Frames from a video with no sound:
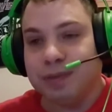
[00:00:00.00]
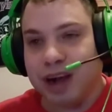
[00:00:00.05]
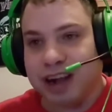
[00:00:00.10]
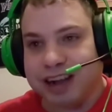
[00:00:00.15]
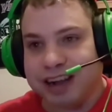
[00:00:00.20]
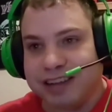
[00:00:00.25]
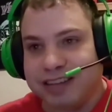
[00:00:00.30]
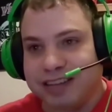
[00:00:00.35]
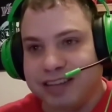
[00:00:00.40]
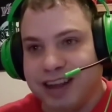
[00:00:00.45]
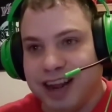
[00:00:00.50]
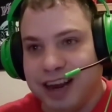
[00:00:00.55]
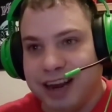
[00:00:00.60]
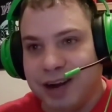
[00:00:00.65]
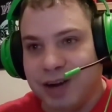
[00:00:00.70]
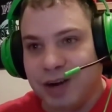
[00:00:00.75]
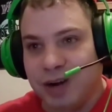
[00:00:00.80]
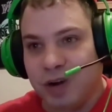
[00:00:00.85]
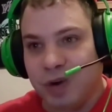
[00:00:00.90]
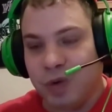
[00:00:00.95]

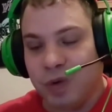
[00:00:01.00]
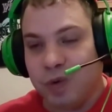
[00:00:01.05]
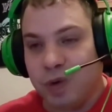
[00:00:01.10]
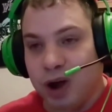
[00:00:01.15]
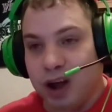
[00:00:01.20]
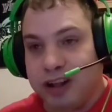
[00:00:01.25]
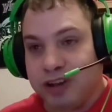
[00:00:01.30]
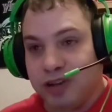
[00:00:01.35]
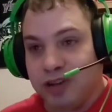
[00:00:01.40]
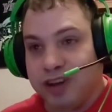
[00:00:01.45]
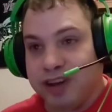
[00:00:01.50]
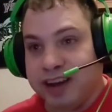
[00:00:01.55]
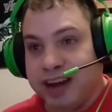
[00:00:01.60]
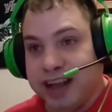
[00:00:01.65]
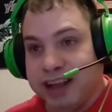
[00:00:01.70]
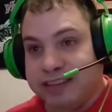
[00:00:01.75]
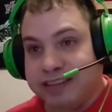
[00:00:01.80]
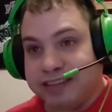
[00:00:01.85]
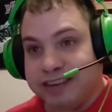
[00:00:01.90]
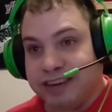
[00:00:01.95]
McIntyre won
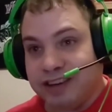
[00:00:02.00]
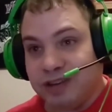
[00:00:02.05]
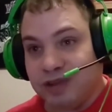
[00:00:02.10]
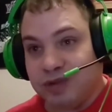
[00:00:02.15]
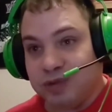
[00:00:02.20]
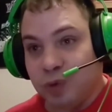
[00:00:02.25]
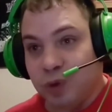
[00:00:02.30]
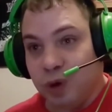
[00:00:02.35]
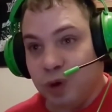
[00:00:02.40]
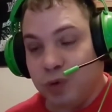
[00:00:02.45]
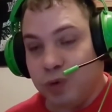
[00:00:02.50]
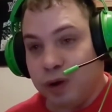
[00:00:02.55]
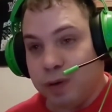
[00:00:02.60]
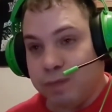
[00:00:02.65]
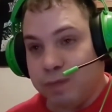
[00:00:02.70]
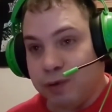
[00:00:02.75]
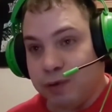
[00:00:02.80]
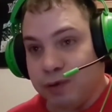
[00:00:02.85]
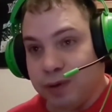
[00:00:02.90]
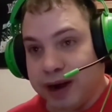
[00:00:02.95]
last year's Royal
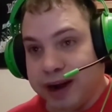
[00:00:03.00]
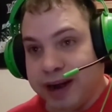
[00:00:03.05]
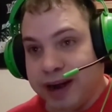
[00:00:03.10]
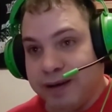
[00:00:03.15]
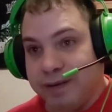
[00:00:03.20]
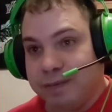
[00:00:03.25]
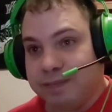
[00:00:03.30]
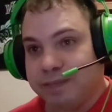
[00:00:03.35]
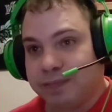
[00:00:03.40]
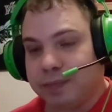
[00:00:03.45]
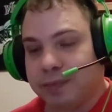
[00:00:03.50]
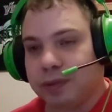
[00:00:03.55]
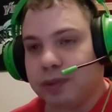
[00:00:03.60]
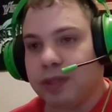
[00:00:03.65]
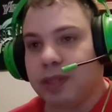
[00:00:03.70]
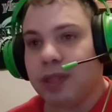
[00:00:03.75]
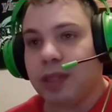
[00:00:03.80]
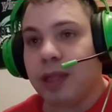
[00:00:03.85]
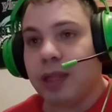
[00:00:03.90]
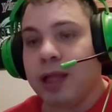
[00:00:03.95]
Rumble, right?
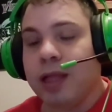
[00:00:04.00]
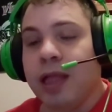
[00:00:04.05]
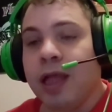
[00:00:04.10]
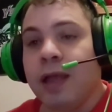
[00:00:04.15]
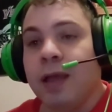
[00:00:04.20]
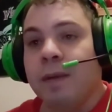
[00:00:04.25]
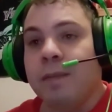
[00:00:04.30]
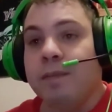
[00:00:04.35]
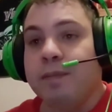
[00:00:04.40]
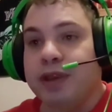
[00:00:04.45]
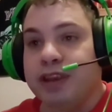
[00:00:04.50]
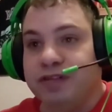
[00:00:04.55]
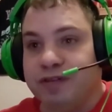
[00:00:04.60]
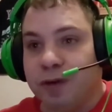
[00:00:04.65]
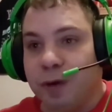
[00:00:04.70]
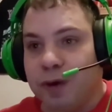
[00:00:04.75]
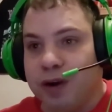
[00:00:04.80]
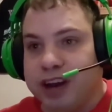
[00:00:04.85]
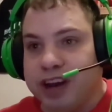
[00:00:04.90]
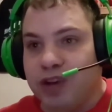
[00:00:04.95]

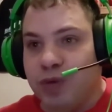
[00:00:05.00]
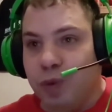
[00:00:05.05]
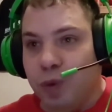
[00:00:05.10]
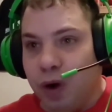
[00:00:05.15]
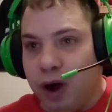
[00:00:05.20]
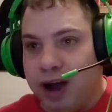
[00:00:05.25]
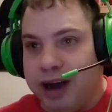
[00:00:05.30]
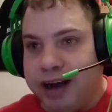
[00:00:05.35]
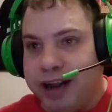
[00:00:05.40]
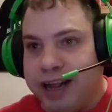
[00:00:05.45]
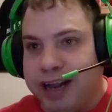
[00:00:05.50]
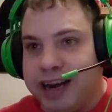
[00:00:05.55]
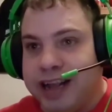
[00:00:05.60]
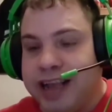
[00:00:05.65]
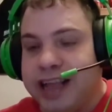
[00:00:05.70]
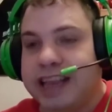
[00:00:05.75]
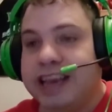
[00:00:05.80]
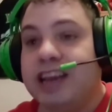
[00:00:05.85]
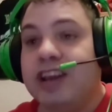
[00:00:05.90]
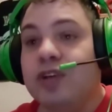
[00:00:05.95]
Before he won it,
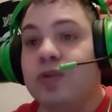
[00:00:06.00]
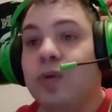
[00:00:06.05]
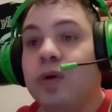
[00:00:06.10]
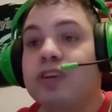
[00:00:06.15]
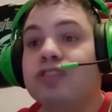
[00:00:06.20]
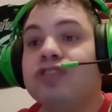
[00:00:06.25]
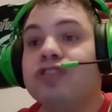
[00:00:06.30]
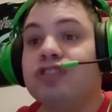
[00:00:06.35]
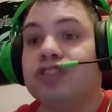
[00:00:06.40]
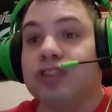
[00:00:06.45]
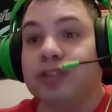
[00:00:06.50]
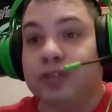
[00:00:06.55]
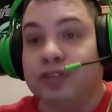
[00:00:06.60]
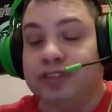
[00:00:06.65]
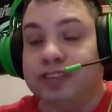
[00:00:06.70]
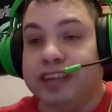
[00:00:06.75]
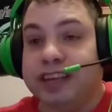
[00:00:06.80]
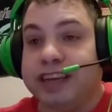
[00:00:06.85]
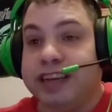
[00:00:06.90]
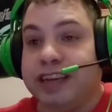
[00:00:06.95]
he was
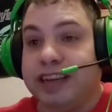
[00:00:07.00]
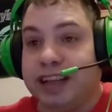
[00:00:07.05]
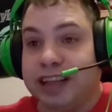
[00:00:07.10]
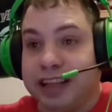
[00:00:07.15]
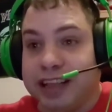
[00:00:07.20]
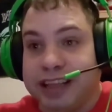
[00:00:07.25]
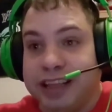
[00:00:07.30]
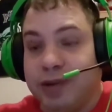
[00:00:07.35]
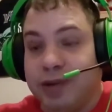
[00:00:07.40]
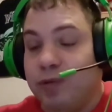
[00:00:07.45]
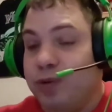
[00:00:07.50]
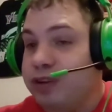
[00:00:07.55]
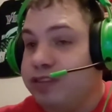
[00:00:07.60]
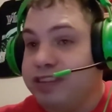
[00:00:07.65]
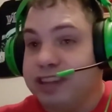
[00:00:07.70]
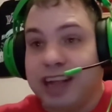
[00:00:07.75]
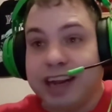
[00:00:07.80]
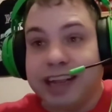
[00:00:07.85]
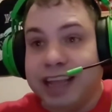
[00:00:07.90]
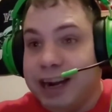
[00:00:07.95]
losing. He was
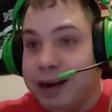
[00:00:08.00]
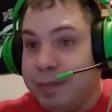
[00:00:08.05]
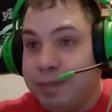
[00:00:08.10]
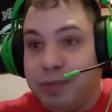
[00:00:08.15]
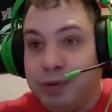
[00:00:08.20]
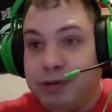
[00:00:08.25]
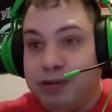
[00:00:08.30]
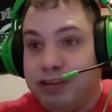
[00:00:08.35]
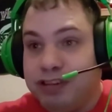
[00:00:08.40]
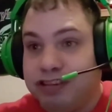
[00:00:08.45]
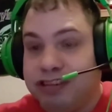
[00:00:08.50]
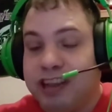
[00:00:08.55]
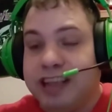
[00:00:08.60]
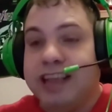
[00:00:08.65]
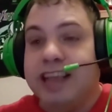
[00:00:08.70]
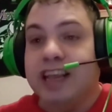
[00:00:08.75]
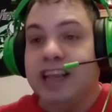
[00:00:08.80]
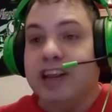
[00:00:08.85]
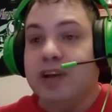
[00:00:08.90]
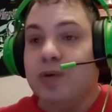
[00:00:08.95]
not getting pushed.
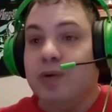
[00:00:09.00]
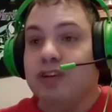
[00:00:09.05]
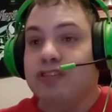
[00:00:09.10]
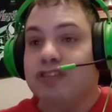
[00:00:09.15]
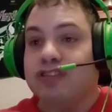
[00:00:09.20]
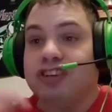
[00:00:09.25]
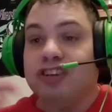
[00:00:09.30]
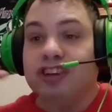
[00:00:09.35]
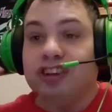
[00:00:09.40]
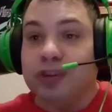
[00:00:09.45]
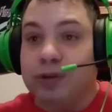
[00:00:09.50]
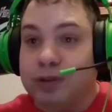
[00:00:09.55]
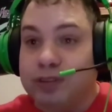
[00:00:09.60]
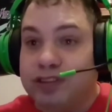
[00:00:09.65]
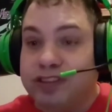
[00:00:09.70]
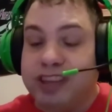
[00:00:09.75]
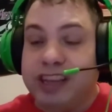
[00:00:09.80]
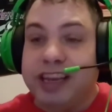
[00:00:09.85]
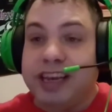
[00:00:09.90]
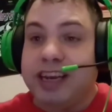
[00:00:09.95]
He was
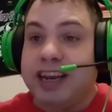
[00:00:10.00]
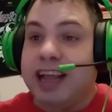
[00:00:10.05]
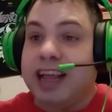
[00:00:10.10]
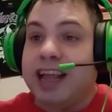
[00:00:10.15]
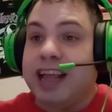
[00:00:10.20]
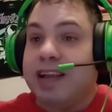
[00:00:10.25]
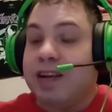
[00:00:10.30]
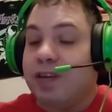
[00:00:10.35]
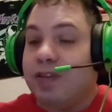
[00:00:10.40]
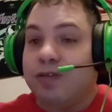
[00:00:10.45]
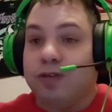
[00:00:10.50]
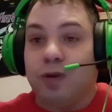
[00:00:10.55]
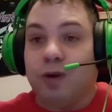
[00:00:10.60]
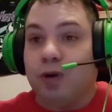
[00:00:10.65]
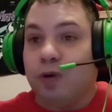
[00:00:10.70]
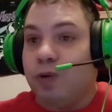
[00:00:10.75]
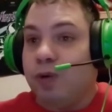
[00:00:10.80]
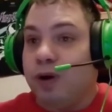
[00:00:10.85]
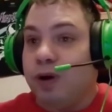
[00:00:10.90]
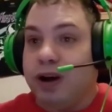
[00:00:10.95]
losing
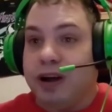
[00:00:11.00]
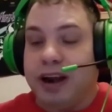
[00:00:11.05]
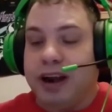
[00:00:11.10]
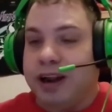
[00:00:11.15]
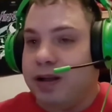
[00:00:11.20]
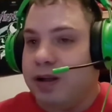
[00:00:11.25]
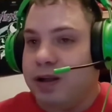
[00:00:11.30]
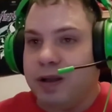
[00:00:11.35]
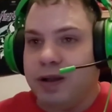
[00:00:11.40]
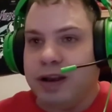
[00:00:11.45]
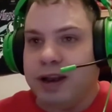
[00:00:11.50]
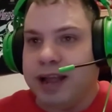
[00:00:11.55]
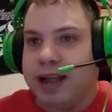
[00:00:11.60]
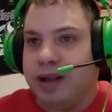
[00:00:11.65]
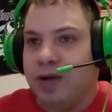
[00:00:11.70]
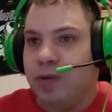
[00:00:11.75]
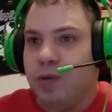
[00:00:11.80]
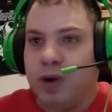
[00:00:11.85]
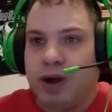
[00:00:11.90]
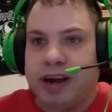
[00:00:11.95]
for what?
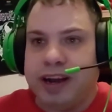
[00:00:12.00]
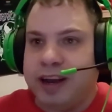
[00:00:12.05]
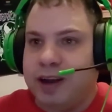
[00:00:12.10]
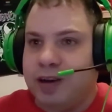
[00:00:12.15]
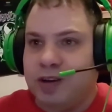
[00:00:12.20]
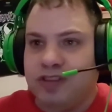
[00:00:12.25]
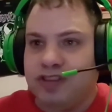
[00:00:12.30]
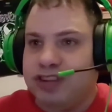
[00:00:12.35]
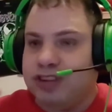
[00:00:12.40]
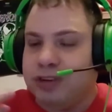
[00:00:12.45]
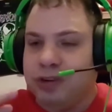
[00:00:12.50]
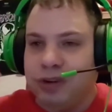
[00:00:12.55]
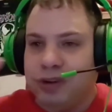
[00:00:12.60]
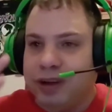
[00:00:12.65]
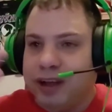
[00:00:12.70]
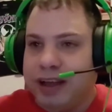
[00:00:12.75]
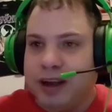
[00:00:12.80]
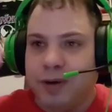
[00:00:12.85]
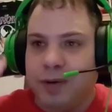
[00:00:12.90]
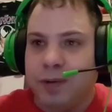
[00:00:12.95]
Like 1 year or two?
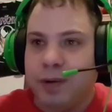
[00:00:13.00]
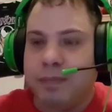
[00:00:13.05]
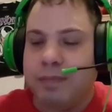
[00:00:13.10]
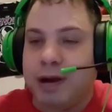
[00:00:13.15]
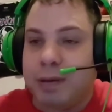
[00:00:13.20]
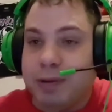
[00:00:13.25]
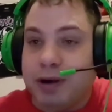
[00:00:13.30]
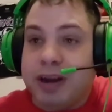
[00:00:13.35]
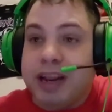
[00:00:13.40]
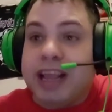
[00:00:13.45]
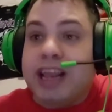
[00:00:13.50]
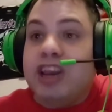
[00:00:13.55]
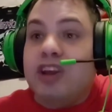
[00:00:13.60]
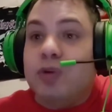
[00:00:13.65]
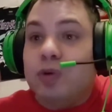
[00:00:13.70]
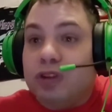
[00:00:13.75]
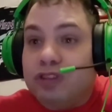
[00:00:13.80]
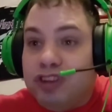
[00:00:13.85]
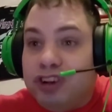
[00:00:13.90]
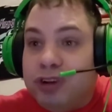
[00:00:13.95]
I don't remember. He
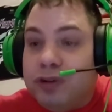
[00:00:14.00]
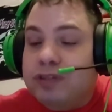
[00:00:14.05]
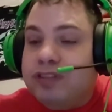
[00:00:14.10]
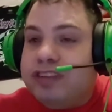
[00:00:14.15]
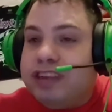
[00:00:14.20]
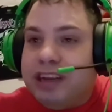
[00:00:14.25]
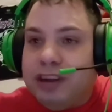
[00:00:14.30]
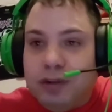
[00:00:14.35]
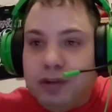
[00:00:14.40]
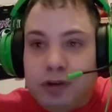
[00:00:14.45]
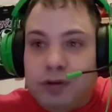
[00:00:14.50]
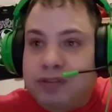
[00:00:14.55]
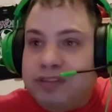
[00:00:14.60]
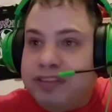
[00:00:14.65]
was losing.